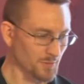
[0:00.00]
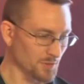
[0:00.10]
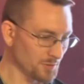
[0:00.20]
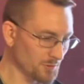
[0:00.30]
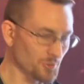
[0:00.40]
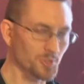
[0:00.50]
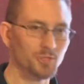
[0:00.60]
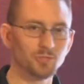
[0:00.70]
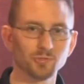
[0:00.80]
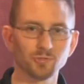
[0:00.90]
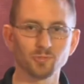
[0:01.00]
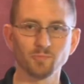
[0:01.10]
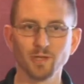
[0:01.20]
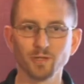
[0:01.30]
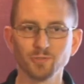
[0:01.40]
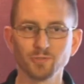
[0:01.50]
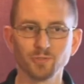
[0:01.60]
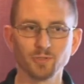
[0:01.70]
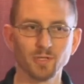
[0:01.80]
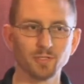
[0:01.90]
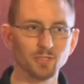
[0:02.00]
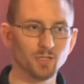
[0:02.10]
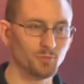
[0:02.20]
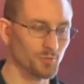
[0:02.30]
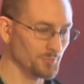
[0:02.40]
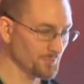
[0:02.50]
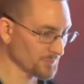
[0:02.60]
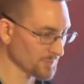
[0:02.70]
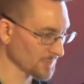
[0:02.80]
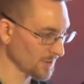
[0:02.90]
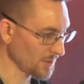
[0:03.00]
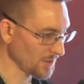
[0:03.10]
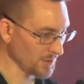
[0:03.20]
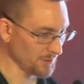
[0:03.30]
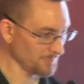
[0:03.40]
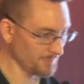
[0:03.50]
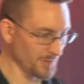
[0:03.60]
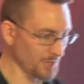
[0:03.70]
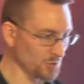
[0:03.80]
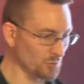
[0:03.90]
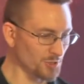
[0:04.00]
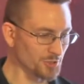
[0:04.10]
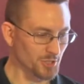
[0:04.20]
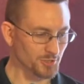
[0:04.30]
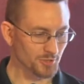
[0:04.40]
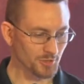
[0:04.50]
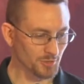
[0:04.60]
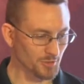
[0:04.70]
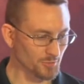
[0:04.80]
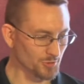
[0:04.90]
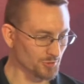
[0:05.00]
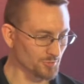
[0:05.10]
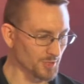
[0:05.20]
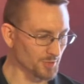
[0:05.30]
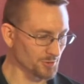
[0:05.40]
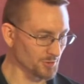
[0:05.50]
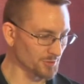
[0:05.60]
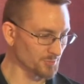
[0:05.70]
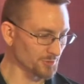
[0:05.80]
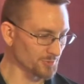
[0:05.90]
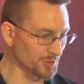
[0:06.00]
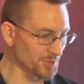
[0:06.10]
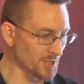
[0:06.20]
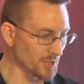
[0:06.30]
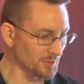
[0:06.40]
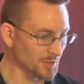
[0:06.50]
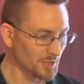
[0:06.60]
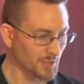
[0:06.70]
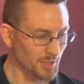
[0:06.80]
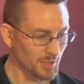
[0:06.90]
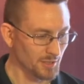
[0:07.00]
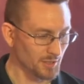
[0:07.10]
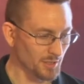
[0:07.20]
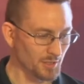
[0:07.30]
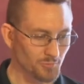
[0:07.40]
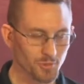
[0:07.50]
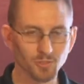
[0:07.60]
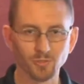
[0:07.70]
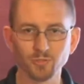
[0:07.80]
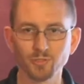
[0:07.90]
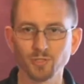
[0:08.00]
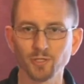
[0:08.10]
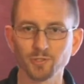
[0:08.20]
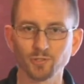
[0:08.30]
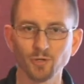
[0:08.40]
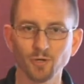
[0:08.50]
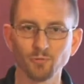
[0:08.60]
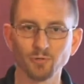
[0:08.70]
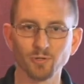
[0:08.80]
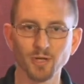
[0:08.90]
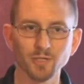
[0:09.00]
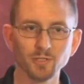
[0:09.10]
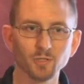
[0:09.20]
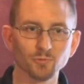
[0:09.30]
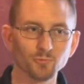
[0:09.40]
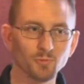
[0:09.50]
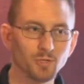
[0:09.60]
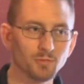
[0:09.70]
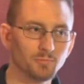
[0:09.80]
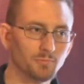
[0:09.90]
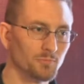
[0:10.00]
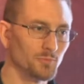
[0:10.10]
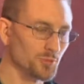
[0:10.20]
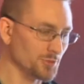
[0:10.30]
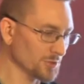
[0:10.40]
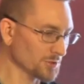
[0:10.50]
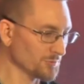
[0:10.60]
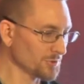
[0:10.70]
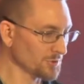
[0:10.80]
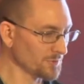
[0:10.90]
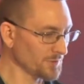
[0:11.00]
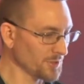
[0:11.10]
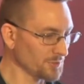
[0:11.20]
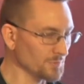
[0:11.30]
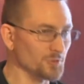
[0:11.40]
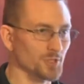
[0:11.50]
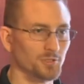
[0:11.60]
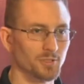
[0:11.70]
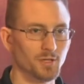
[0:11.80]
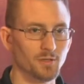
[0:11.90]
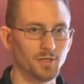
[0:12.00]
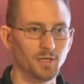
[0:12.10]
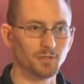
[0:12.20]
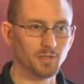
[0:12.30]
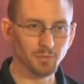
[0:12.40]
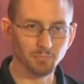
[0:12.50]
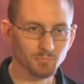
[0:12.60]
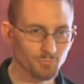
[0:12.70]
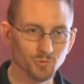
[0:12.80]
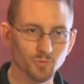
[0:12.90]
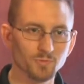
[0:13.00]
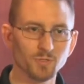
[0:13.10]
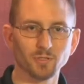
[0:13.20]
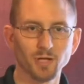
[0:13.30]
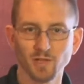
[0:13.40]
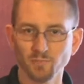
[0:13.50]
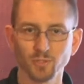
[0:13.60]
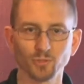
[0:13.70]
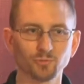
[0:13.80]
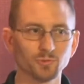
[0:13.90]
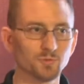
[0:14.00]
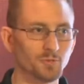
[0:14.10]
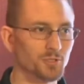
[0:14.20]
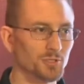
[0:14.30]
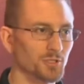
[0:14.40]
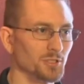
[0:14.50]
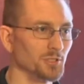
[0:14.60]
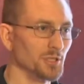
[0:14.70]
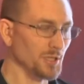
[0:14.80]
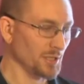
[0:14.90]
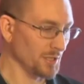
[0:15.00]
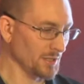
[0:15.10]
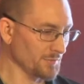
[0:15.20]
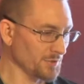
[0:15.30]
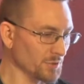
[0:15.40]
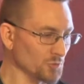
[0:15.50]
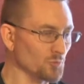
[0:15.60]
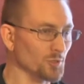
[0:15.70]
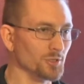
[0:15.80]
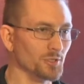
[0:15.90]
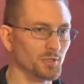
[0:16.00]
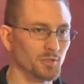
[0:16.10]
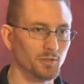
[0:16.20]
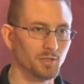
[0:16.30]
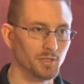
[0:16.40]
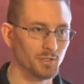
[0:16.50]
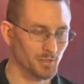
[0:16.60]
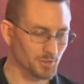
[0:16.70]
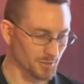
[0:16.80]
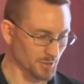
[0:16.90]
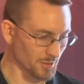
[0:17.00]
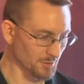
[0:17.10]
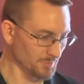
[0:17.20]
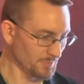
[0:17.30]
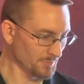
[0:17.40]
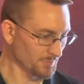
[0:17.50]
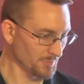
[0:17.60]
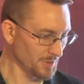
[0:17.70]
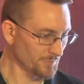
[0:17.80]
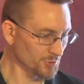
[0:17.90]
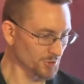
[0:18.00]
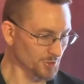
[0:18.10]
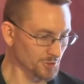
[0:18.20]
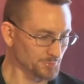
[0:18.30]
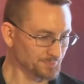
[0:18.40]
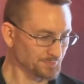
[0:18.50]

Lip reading: And then we're going to insert some values into that table. Value 1, Justin, number 2, Michael, number 3, Scott. And then we're going to do a select star where ID equals 1. You should get the return value of Justin out of that. That proves that your Hive metastore is functioning. Everything is working in its infrastructure.